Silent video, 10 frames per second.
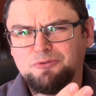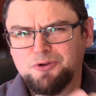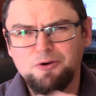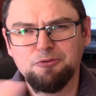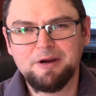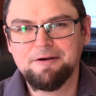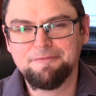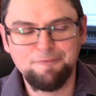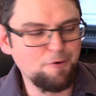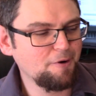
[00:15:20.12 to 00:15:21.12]
two, three, or
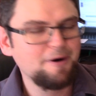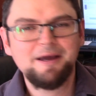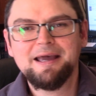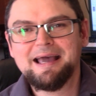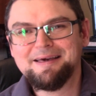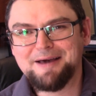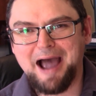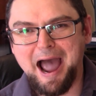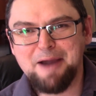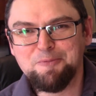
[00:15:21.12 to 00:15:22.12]
four.
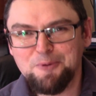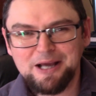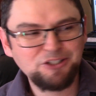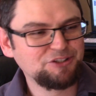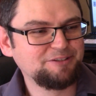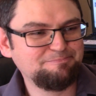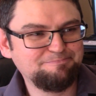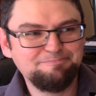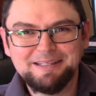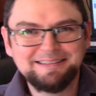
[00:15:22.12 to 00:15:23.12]
I wish
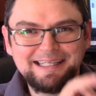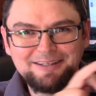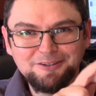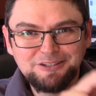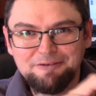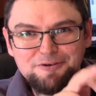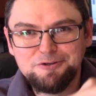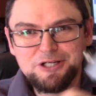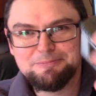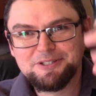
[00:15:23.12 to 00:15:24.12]
this technology, a few
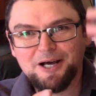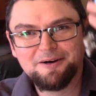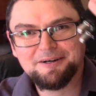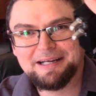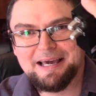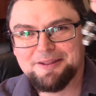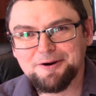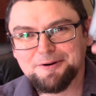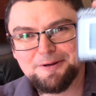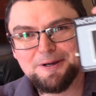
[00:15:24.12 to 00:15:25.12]
chips soldered
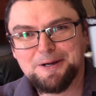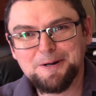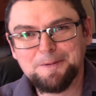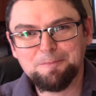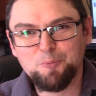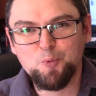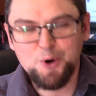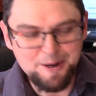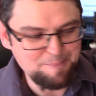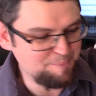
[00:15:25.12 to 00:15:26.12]
together, you know,
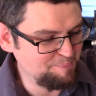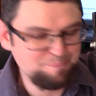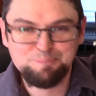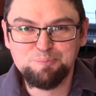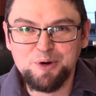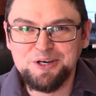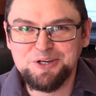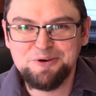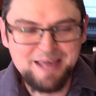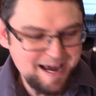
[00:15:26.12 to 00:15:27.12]
would would
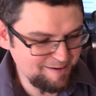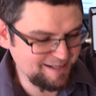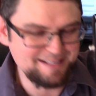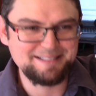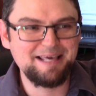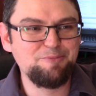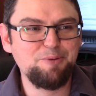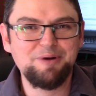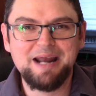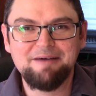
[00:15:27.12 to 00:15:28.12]
do that because then we
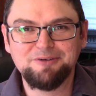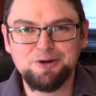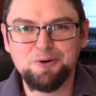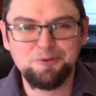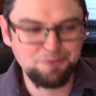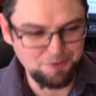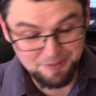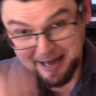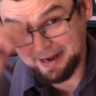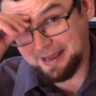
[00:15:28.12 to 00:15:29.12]
wouldn't have to go through
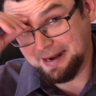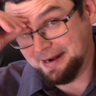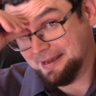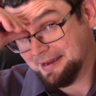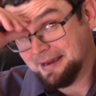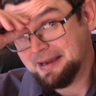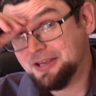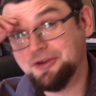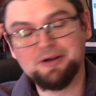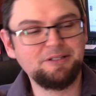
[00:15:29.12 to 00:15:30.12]
that and
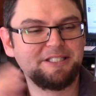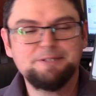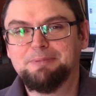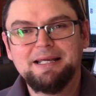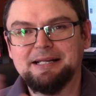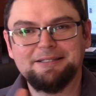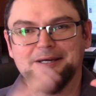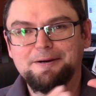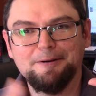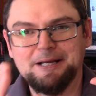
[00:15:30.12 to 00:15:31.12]
you can split it
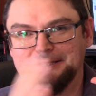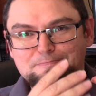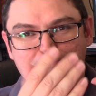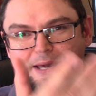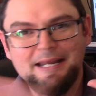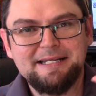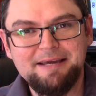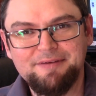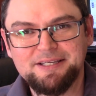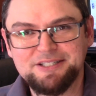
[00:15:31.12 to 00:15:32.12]
to as many
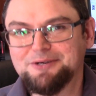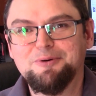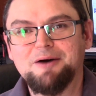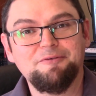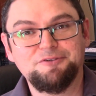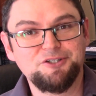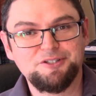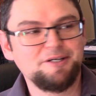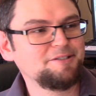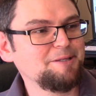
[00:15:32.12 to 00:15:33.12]
TVs as you want with just
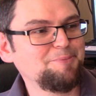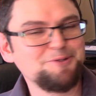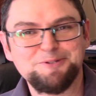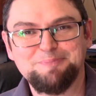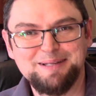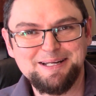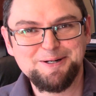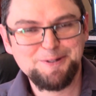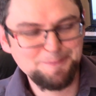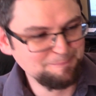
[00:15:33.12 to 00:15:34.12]
a simple
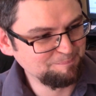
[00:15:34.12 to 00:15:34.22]
splitter